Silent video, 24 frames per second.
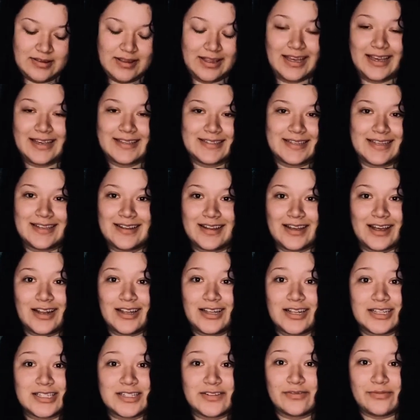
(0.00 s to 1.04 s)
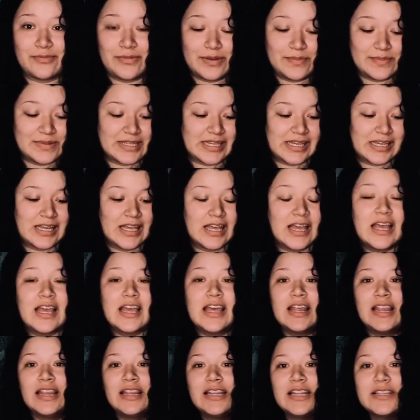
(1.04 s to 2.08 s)
I said, I got a lot of stuff from Ipsy.
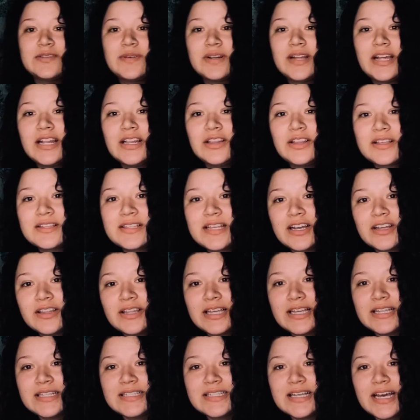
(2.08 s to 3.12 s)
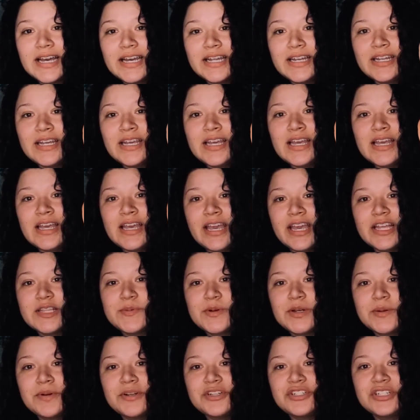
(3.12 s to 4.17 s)
That's what it kind of looks like on the inside. It's
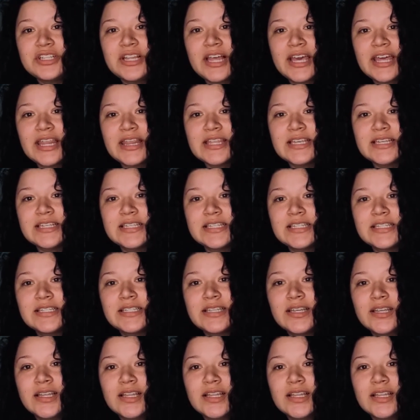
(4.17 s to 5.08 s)
pretty much like this